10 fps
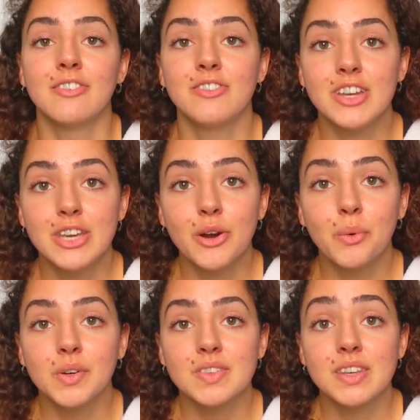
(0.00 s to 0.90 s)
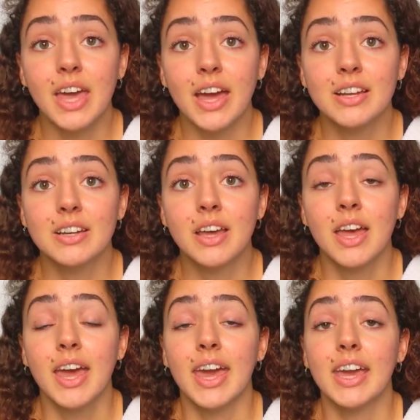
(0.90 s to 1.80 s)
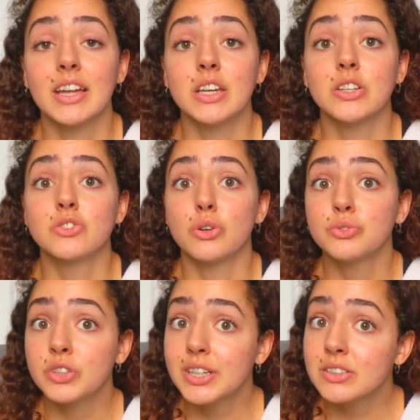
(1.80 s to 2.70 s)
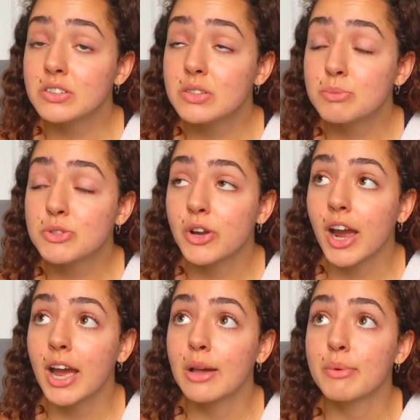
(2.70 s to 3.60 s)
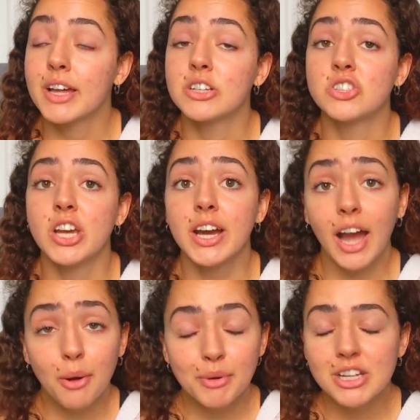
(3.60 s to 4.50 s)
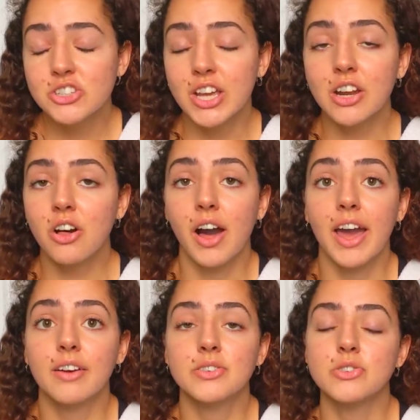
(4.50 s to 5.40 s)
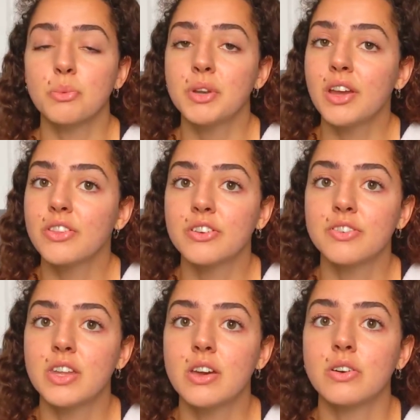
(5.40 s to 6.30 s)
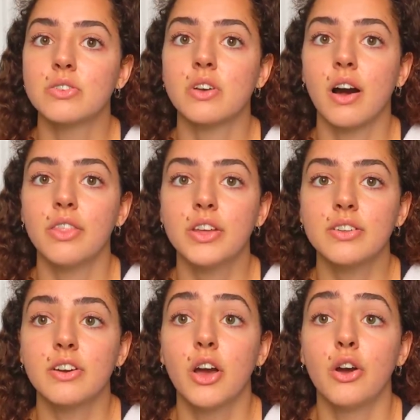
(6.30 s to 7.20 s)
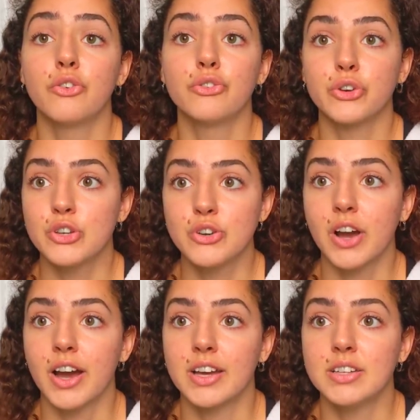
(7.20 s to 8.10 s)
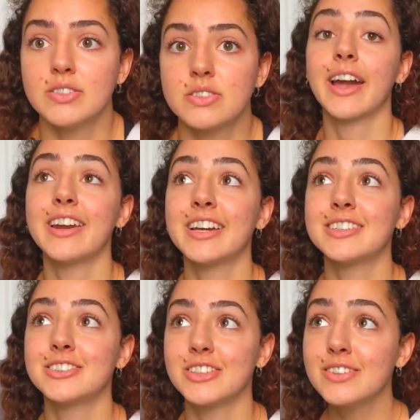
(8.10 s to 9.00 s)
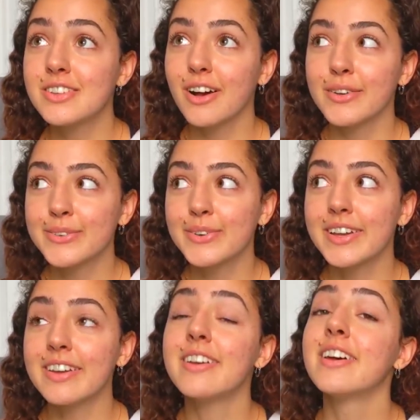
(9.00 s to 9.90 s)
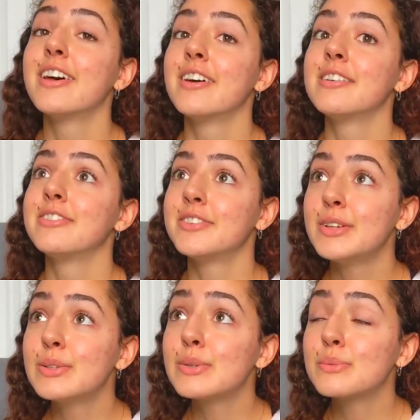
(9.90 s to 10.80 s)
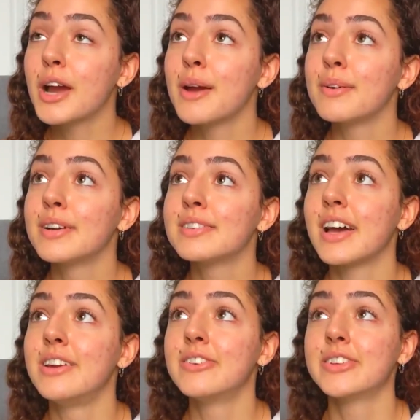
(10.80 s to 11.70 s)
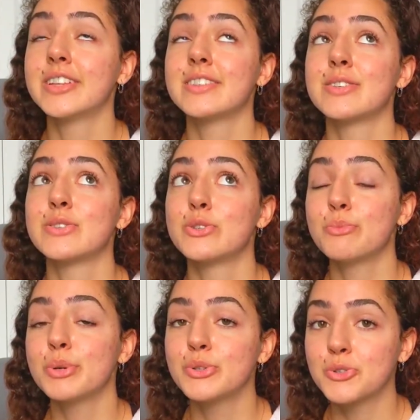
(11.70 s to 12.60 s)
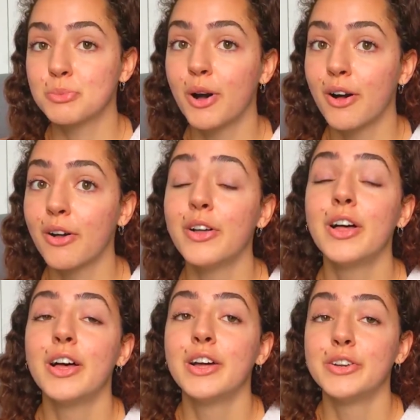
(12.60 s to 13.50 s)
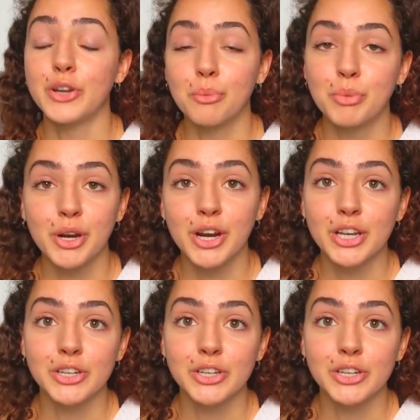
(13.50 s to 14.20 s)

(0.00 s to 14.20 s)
video once again, and don't forget to subscribe and check out my channel. I have so many other videos on there for you guys, and I just also hit 50 subscribers. I know that's a super small number,